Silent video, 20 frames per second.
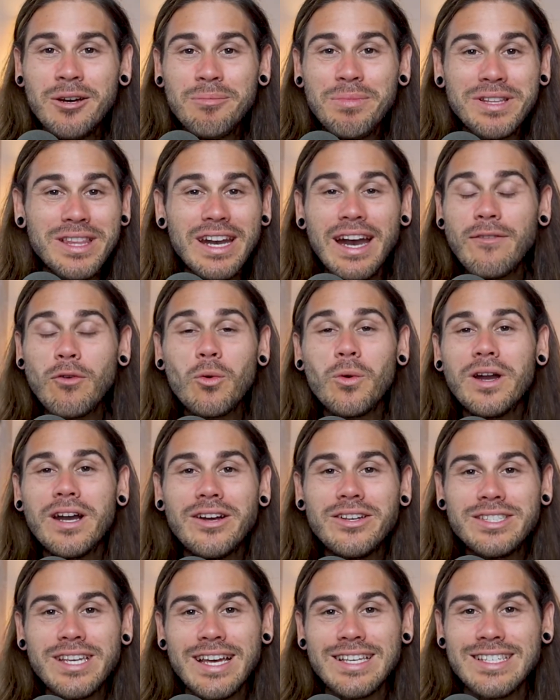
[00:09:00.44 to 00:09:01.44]
But that everyone
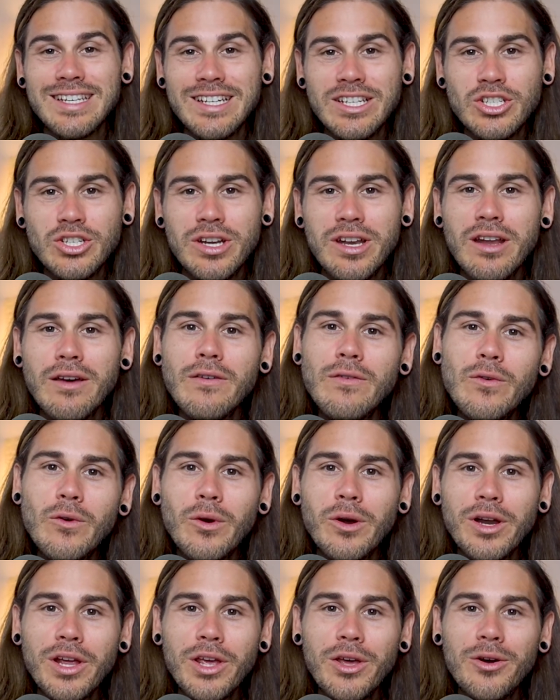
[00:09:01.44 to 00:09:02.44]
else has an agenda
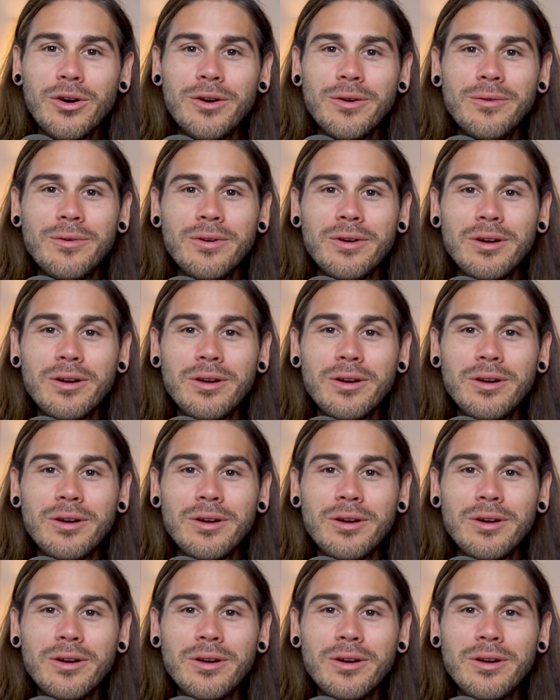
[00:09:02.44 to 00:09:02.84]
for you.